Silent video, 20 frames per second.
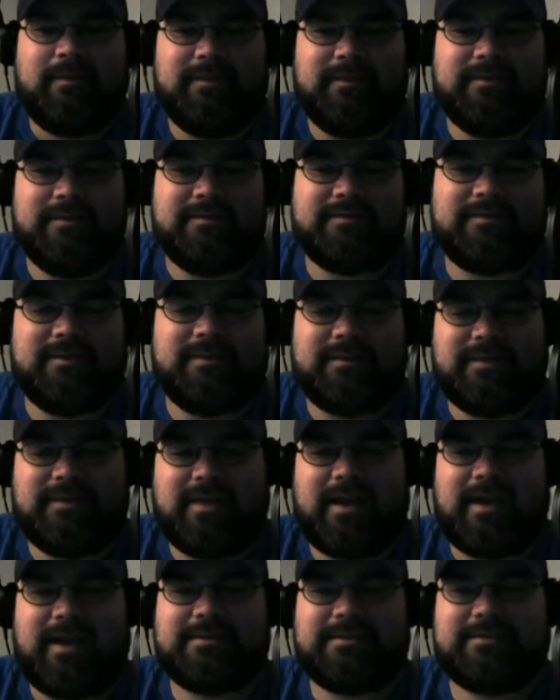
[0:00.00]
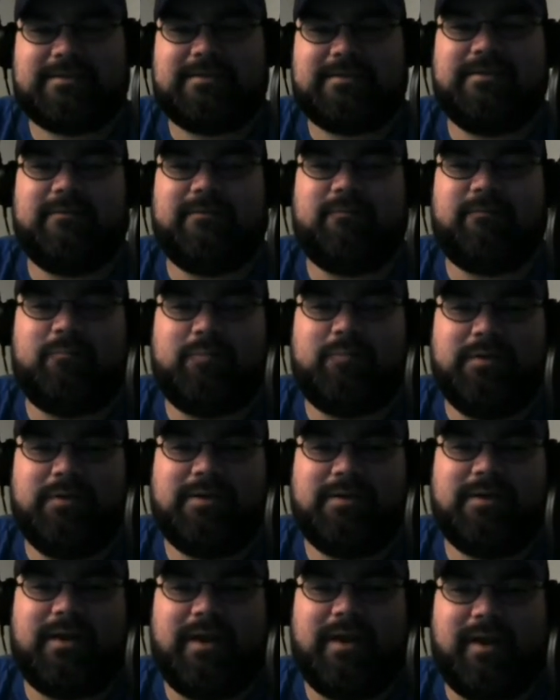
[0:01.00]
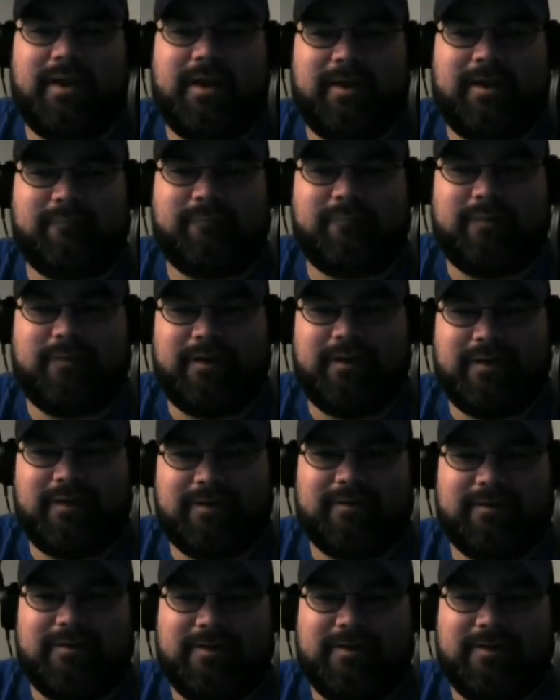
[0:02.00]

is the casting of Ben Affleck